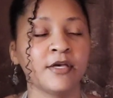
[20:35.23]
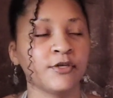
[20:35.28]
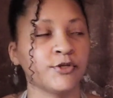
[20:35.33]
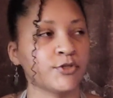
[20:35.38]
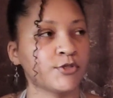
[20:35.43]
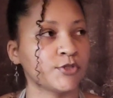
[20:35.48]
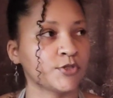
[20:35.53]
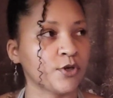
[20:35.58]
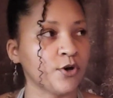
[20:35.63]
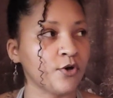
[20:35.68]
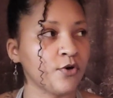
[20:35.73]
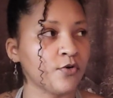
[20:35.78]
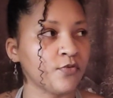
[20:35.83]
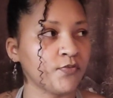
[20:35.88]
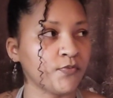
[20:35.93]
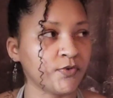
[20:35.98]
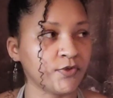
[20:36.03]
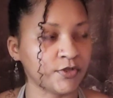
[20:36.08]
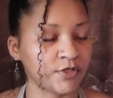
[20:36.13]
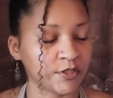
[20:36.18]
So
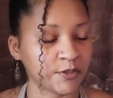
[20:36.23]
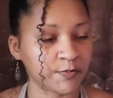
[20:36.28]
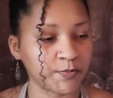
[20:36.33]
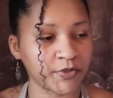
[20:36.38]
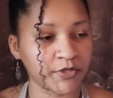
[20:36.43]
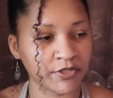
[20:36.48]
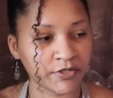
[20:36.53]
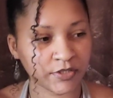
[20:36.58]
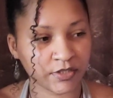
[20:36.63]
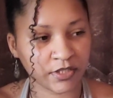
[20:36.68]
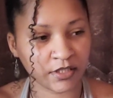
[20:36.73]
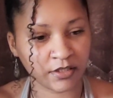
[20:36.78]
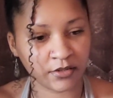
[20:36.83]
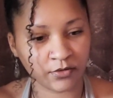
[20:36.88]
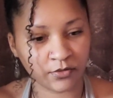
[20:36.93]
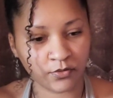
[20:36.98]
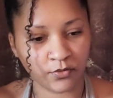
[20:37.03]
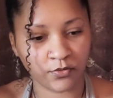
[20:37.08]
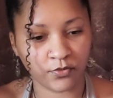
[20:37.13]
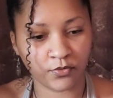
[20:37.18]
for this person
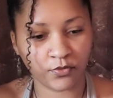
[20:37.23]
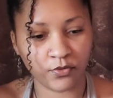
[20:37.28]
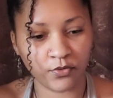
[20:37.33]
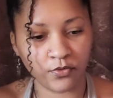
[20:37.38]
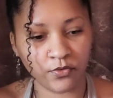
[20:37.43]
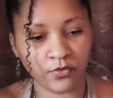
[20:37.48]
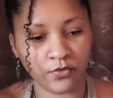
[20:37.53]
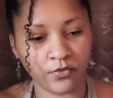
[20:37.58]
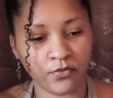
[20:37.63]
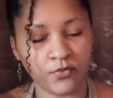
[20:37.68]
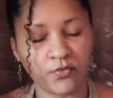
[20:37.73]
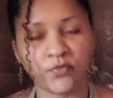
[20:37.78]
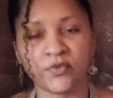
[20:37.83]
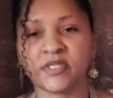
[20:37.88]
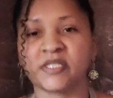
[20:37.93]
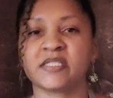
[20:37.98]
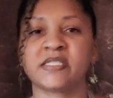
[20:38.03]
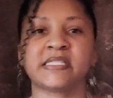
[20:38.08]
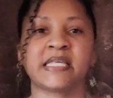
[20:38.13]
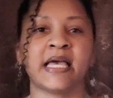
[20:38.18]
who
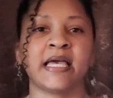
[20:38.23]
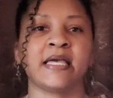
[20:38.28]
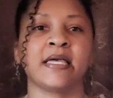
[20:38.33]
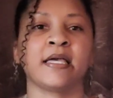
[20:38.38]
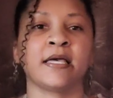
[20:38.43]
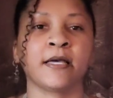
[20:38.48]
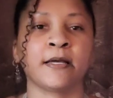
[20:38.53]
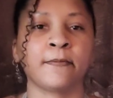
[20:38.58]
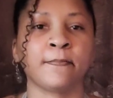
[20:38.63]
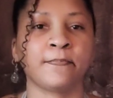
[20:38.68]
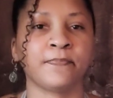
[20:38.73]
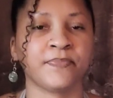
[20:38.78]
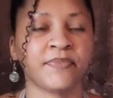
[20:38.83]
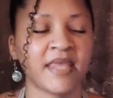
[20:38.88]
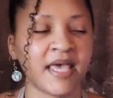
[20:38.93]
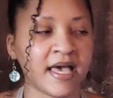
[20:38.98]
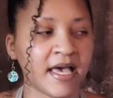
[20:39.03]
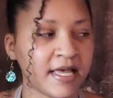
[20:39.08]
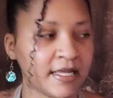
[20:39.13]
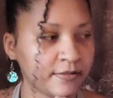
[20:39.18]
was saying
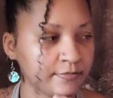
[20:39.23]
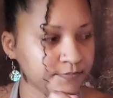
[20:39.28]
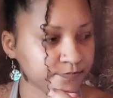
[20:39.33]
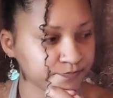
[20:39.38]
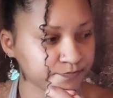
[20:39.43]
that